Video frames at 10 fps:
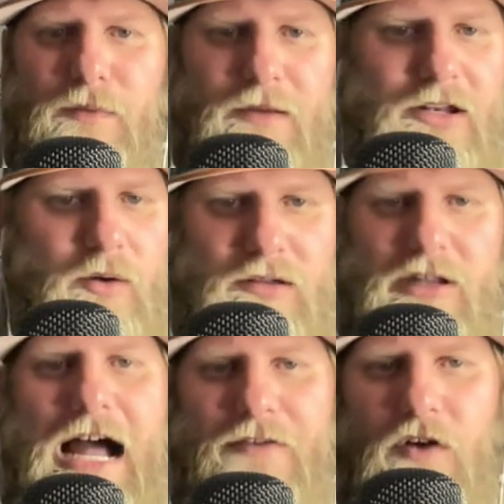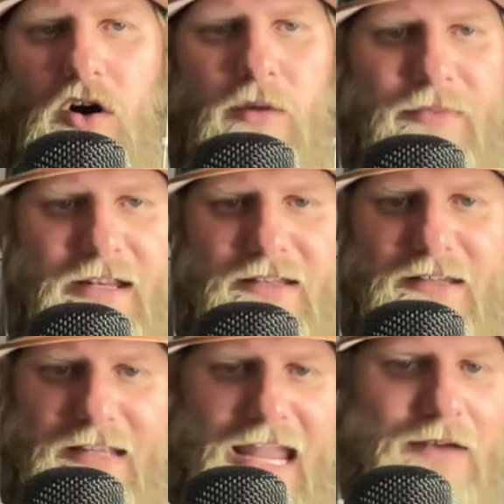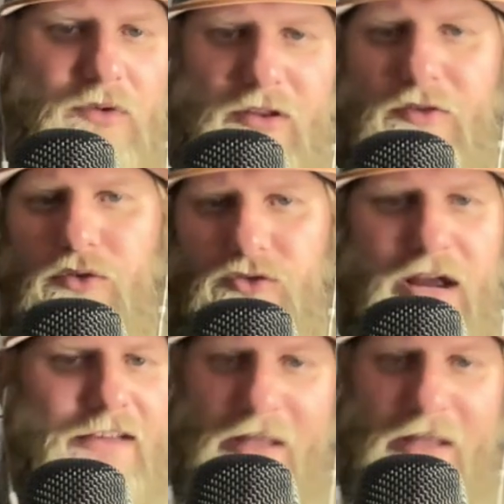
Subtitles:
you know, a live arm that can't really throw strikes.